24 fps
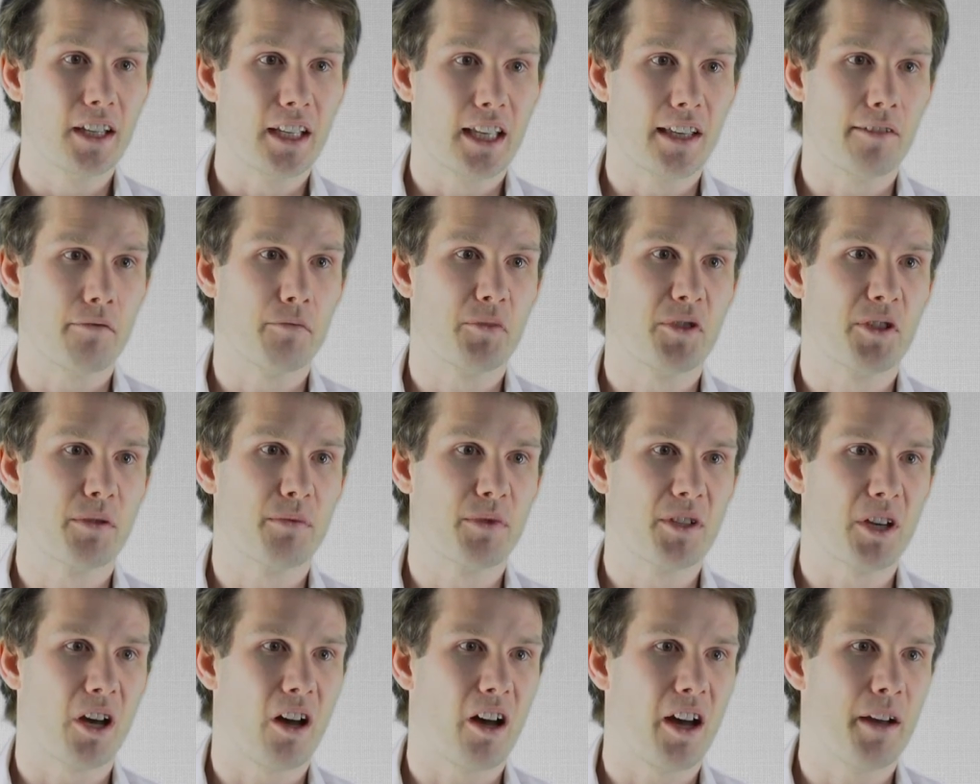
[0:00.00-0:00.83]
give them some
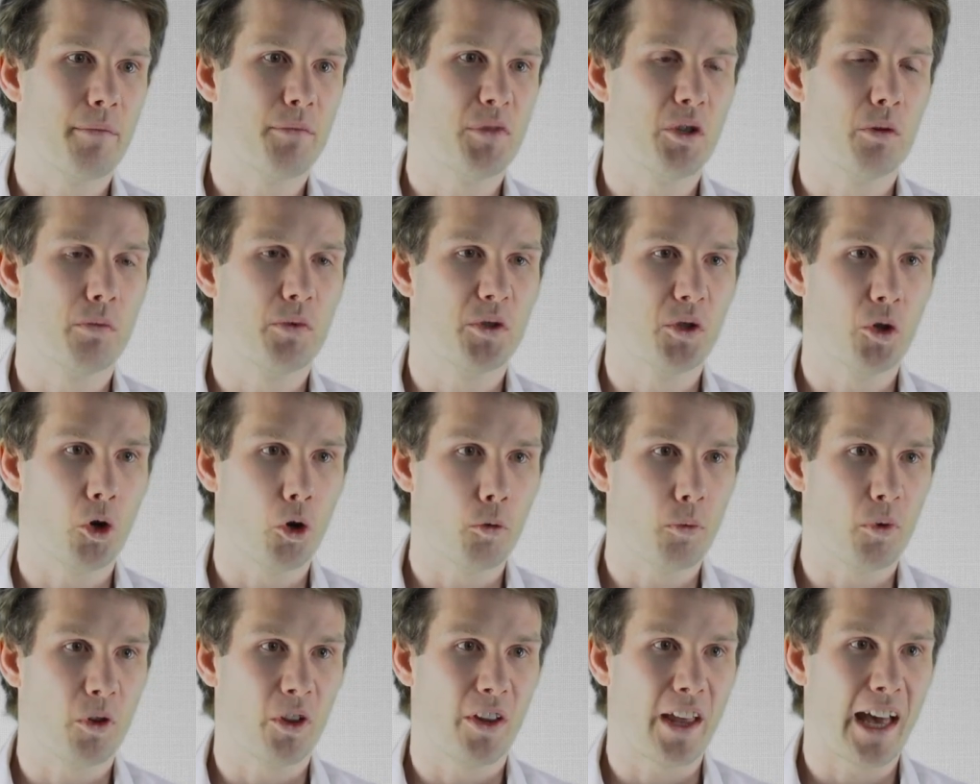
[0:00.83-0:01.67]
time to
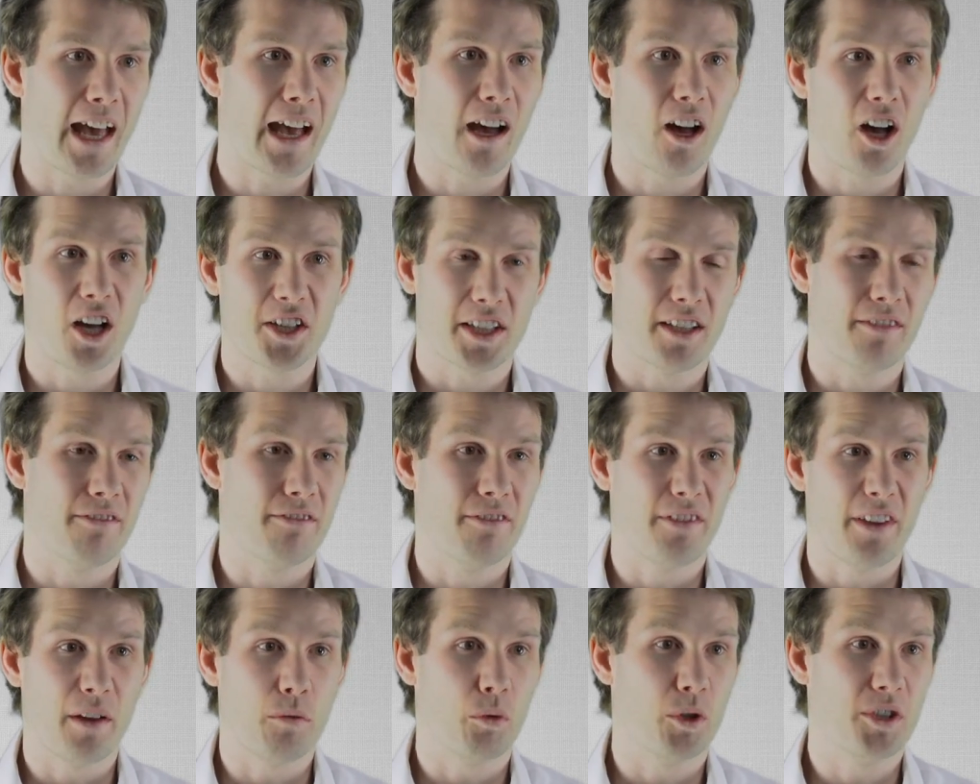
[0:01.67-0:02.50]
absorb on that, ask if
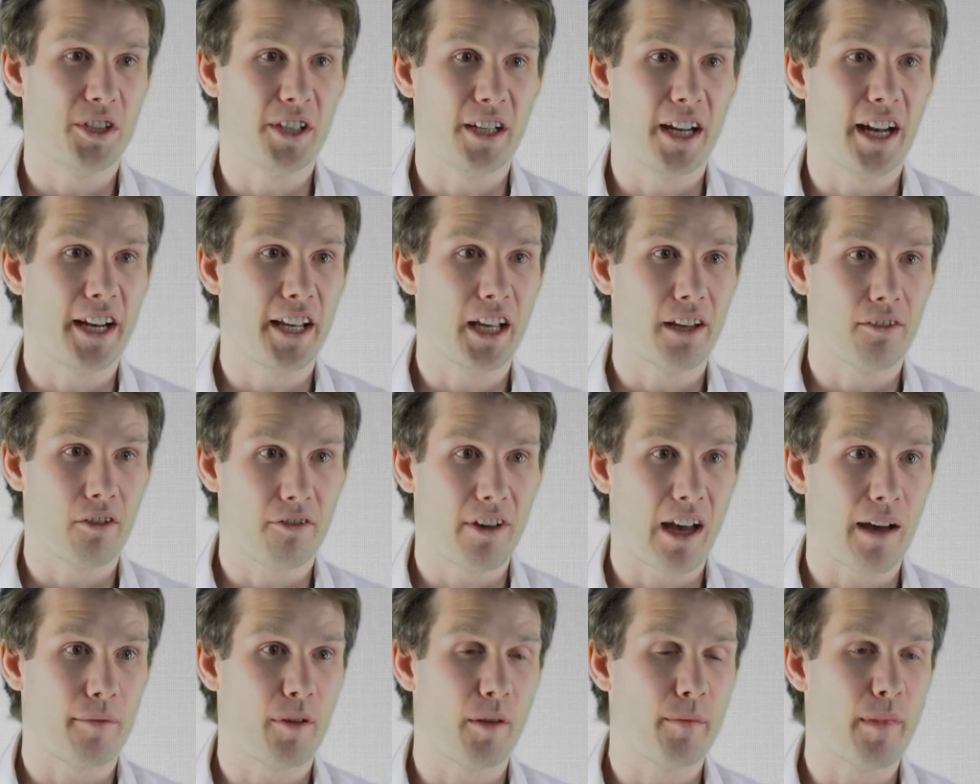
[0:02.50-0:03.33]
they wanted any other
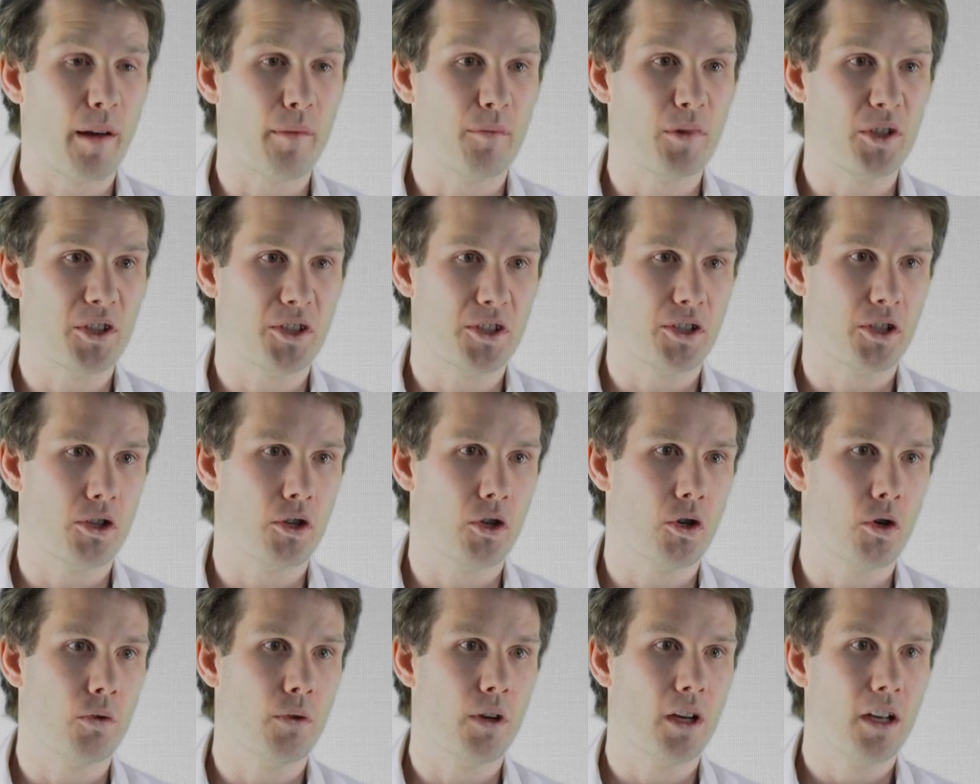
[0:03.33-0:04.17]
family members
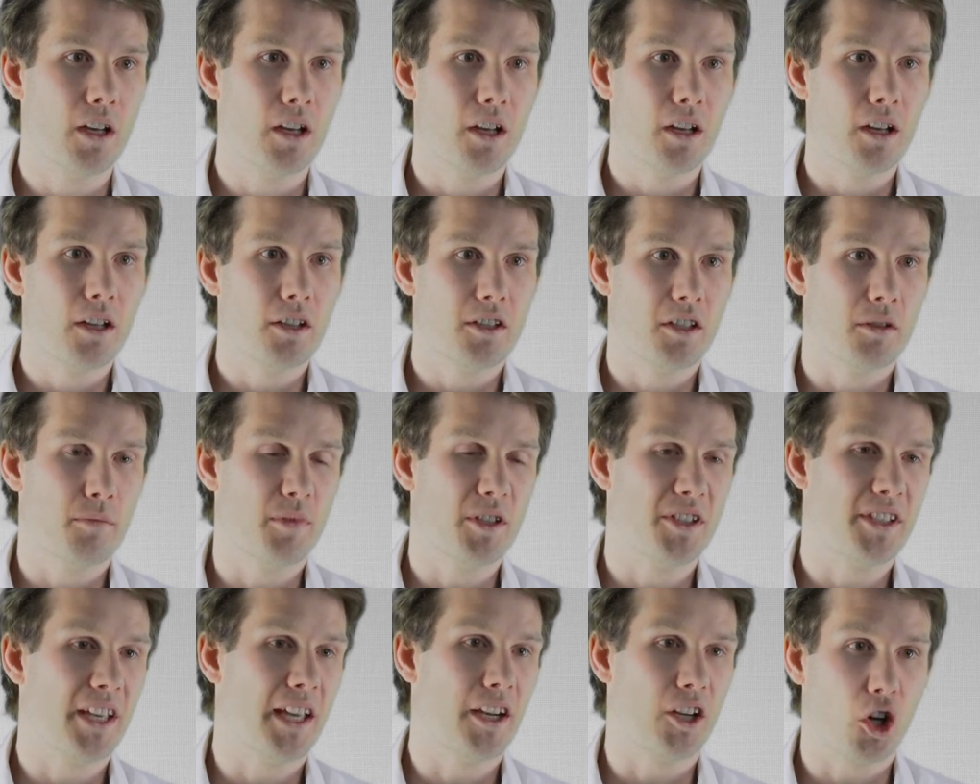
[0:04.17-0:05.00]
to be
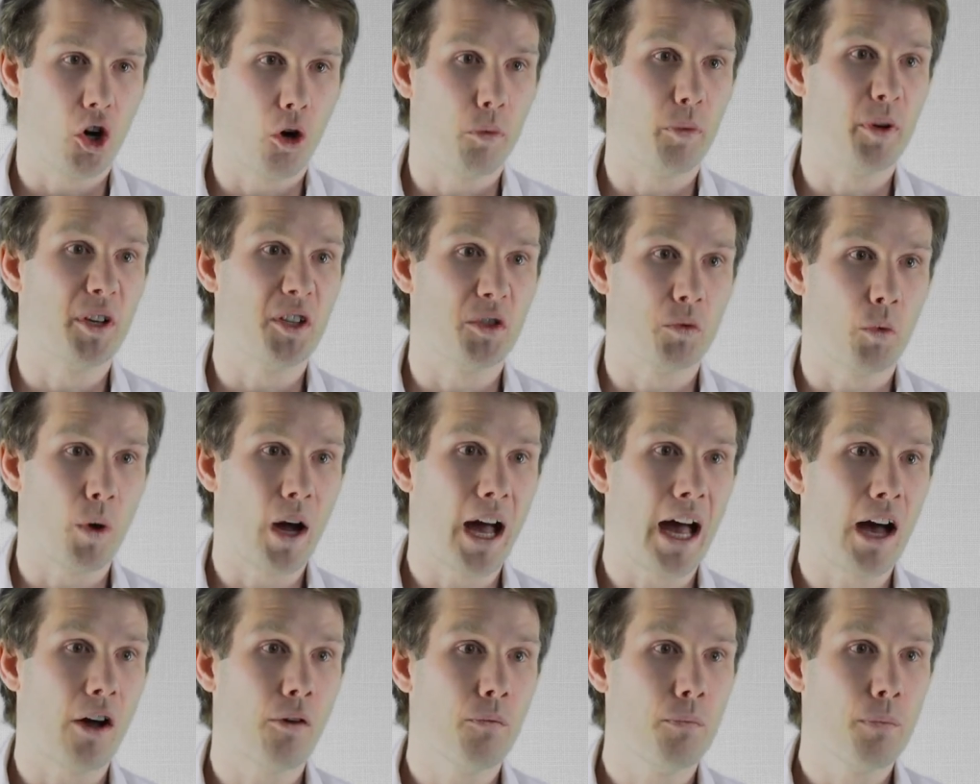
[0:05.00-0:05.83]
sent a copy as
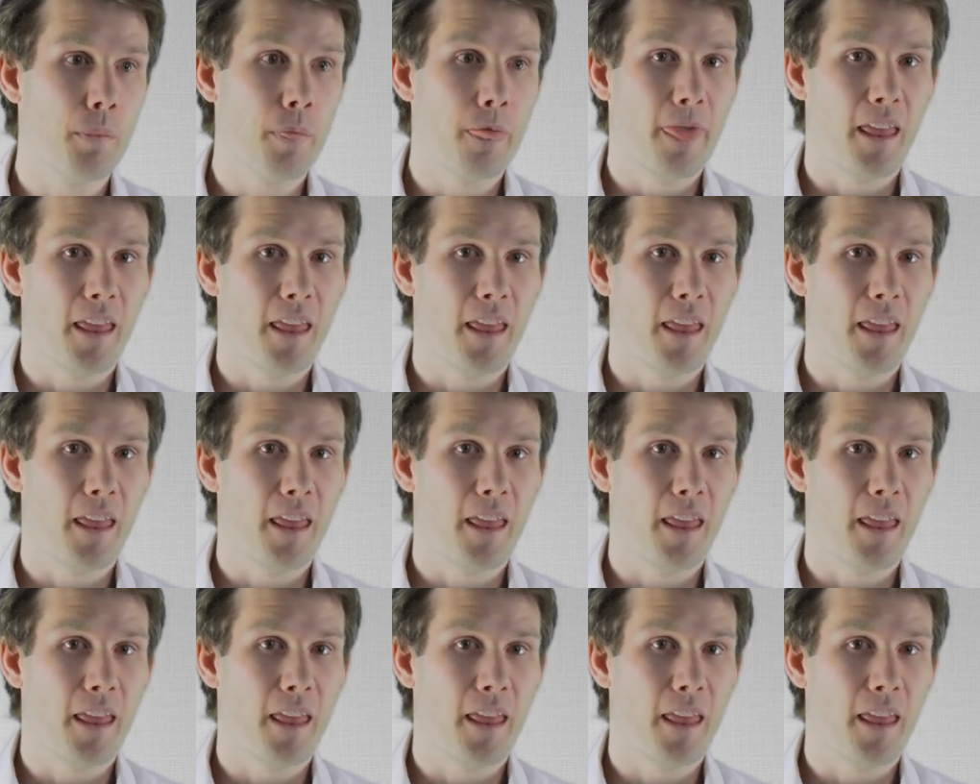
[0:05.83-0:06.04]
well.